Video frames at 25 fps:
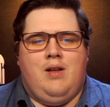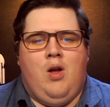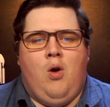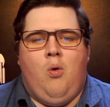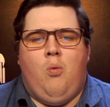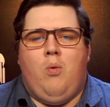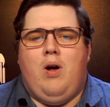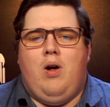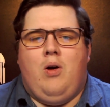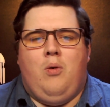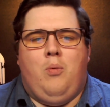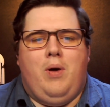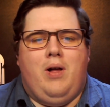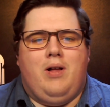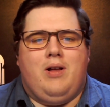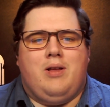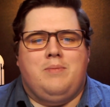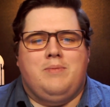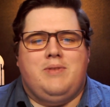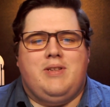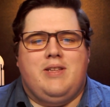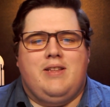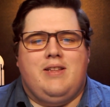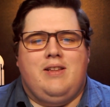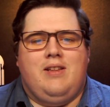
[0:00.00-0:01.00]
Well,
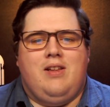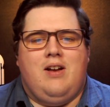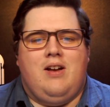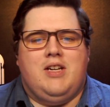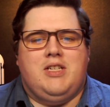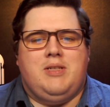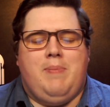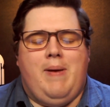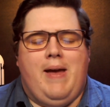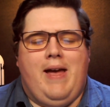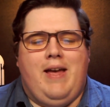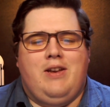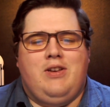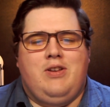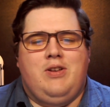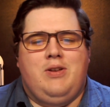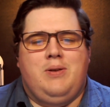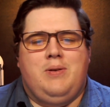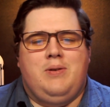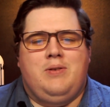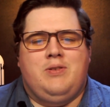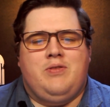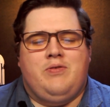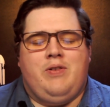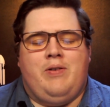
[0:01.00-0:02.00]
welcome to the Launch Pad
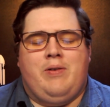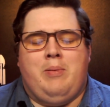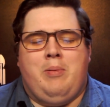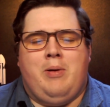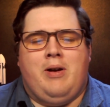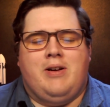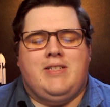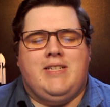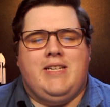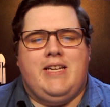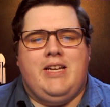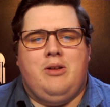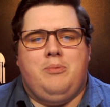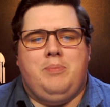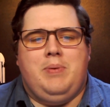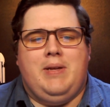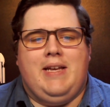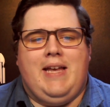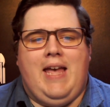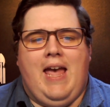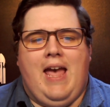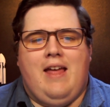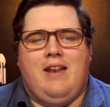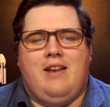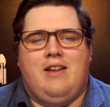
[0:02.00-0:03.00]
News from our T L P
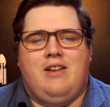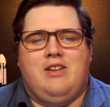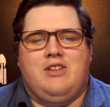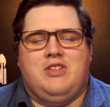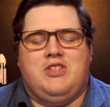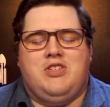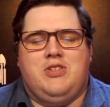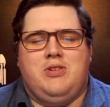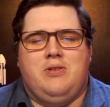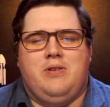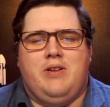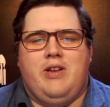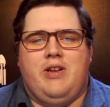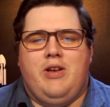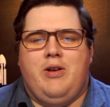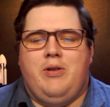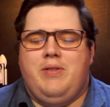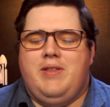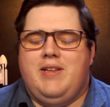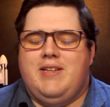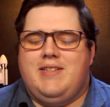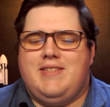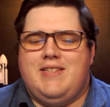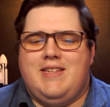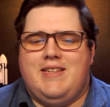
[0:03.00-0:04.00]
Canada studio.
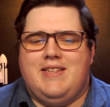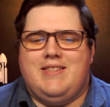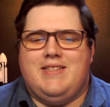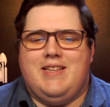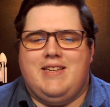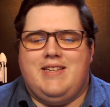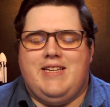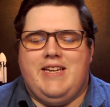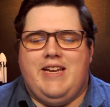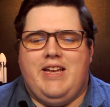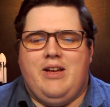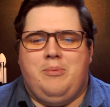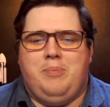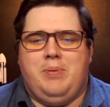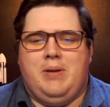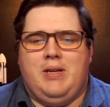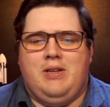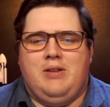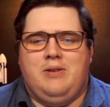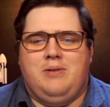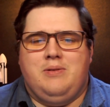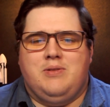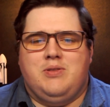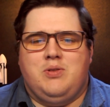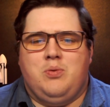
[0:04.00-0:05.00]
This is the T L P
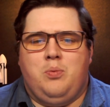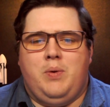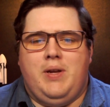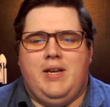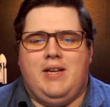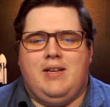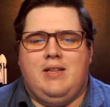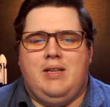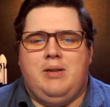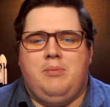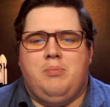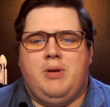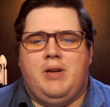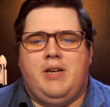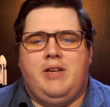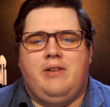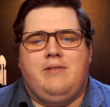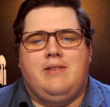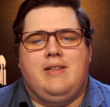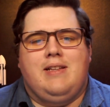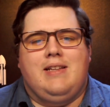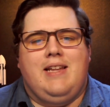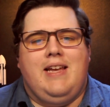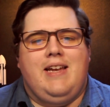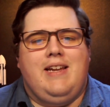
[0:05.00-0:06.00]
News Weekly, bringing
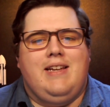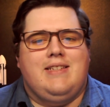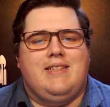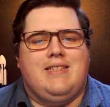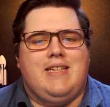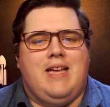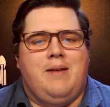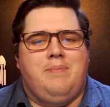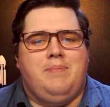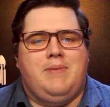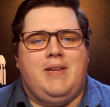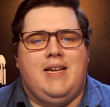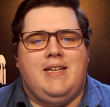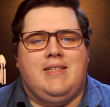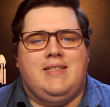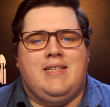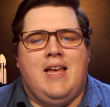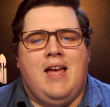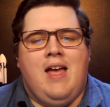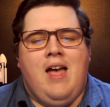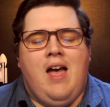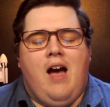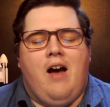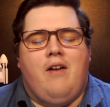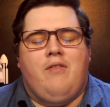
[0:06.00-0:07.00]
the latest updates
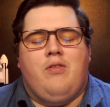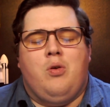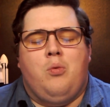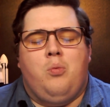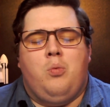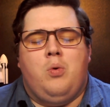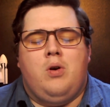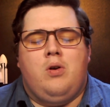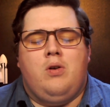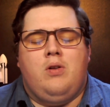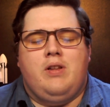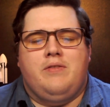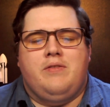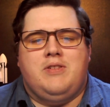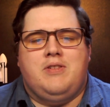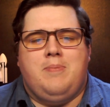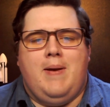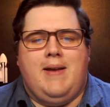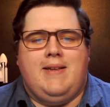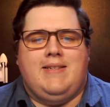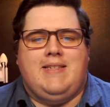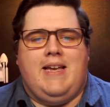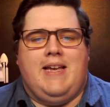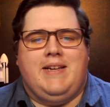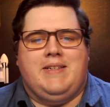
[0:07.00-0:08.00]
of the world of
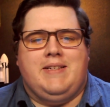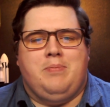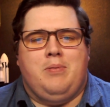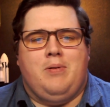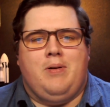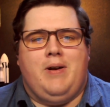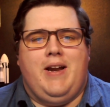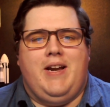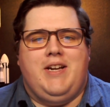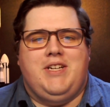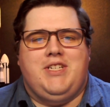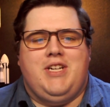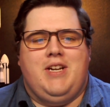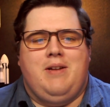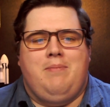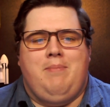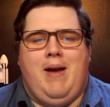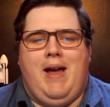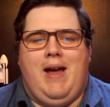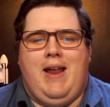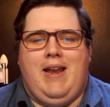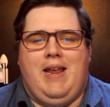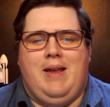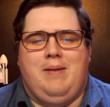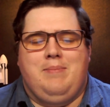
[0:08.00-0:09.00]
space exploration.
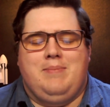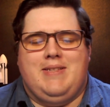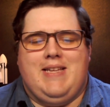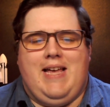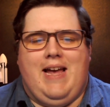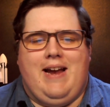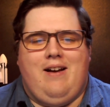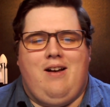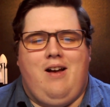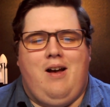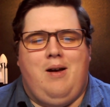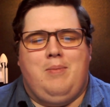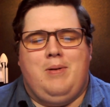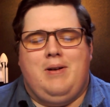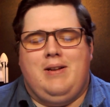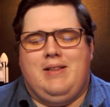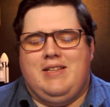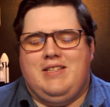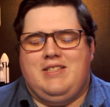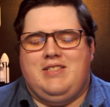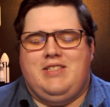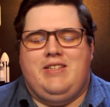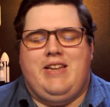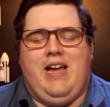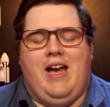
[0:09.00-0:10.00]
My name's Zach Auburn.
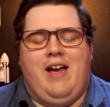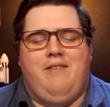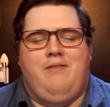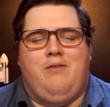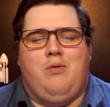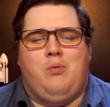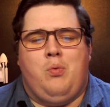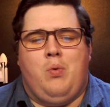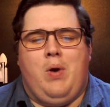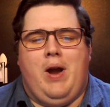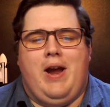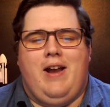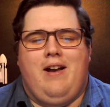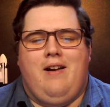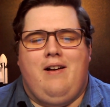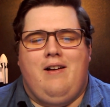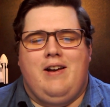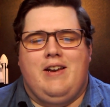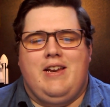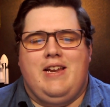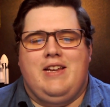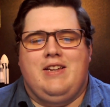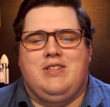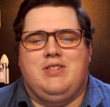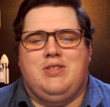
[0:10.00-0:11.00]
Let's dive right
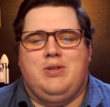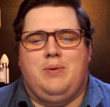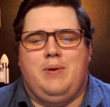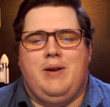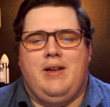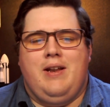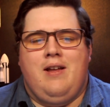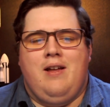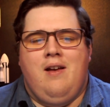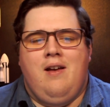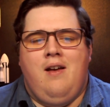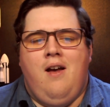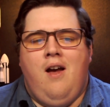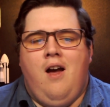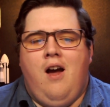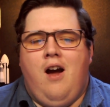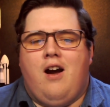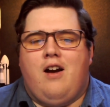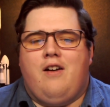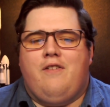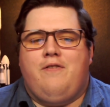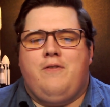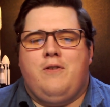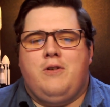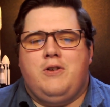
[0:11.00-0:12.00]
on into it.
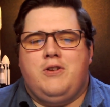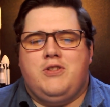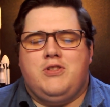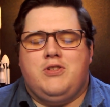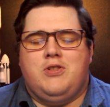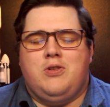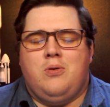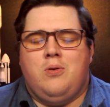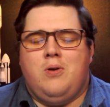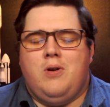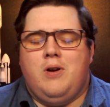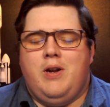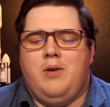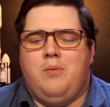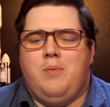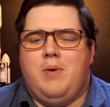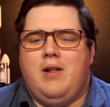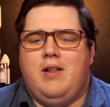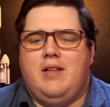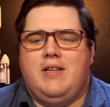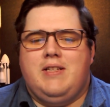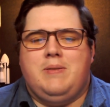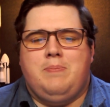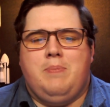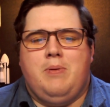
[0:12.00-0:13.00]
Our first story,
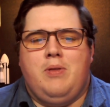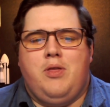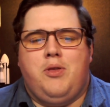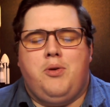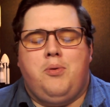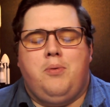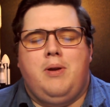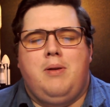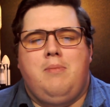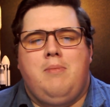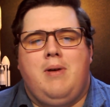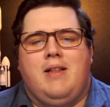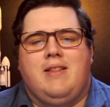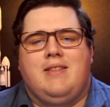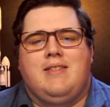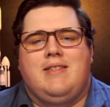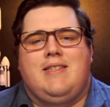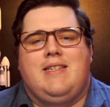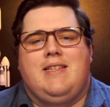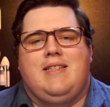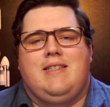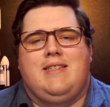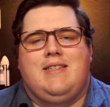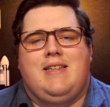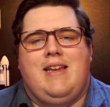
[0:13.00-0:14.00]
well, it's been three months
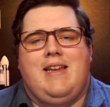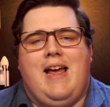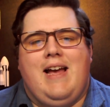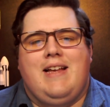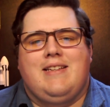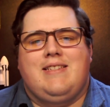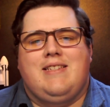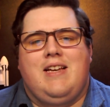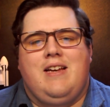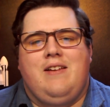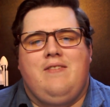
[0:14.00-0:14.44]
since NASA